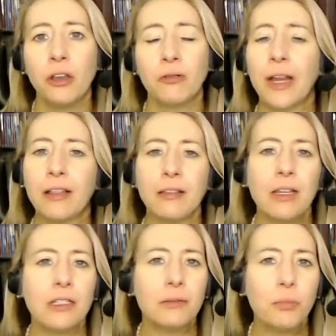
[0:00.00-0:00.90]
right? I
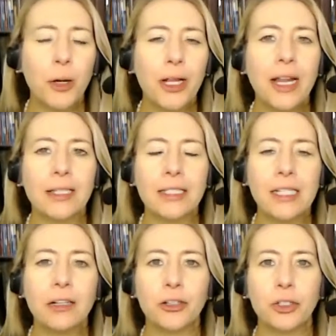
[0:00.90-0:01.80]
think it's important as
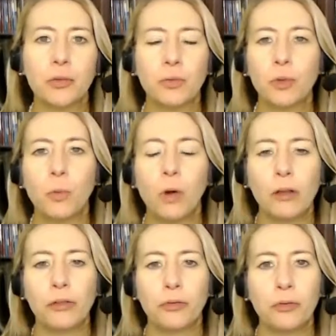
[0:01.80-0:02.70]
leaders to
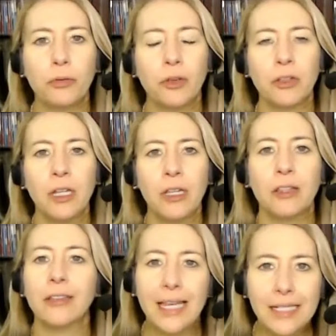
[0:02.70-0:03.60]
walk through the
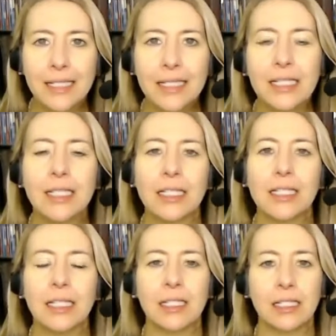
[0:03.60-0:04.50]
lessons that
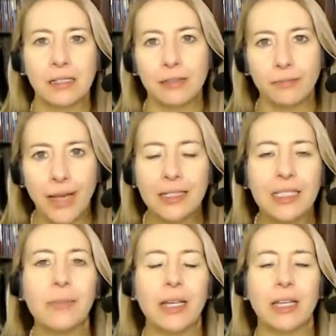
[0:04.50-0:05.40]
this
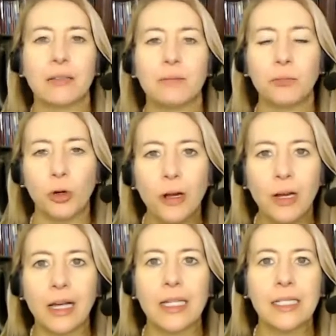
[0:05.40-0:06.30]
pandemic has brought
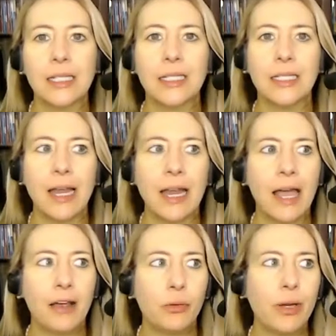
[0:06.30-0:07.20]
us and say,
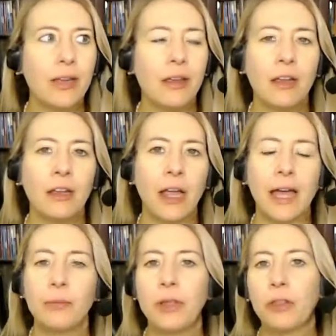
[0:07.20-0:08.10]
how do we
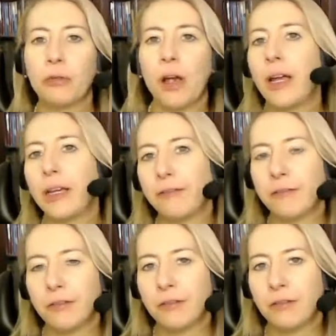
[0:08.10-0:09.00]

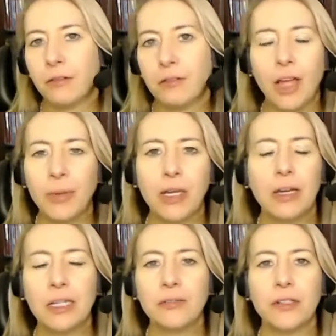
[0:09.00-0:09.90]
thrive? Not
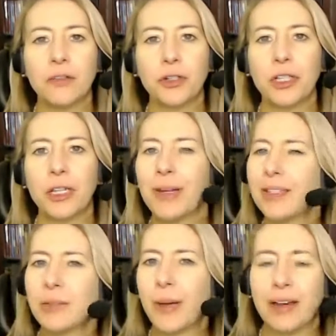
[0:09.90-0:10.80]
because of adversity, but
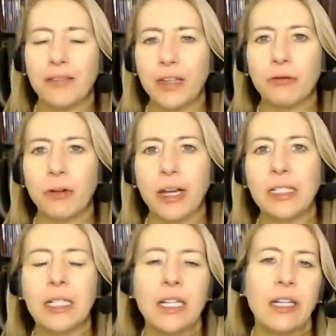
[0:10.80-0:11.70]
in spite of it, right?